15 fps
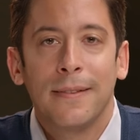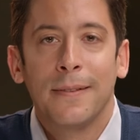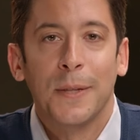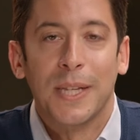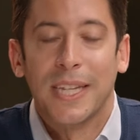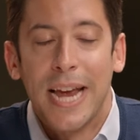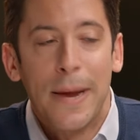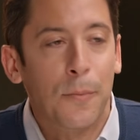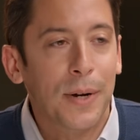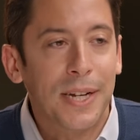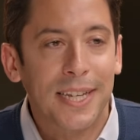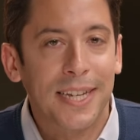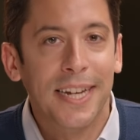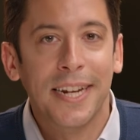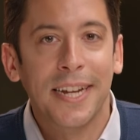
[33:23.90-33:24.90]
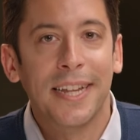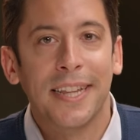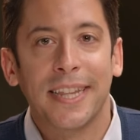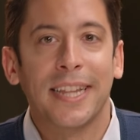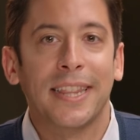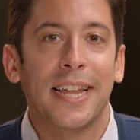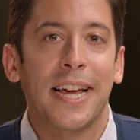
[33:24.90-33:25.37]
The same reason
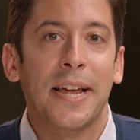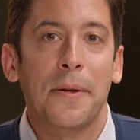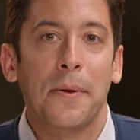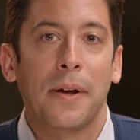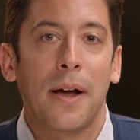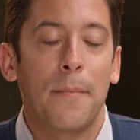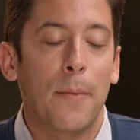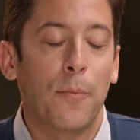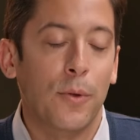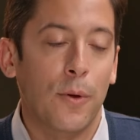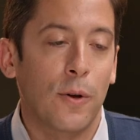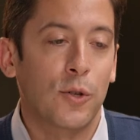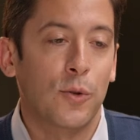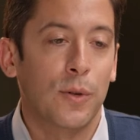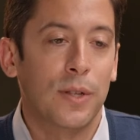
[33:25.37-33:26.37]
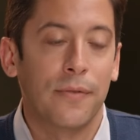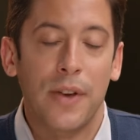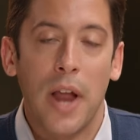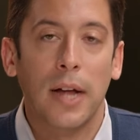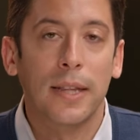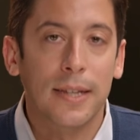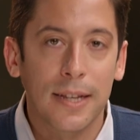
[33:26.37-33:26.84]
that they come up with all sorts of
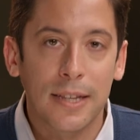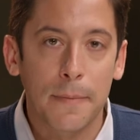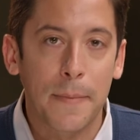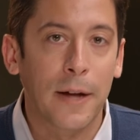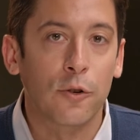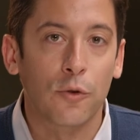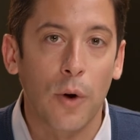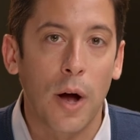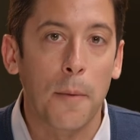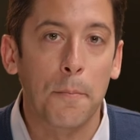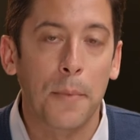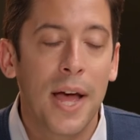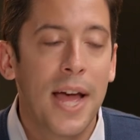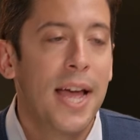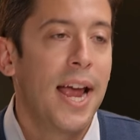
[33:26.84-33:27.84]
nonsense about Trump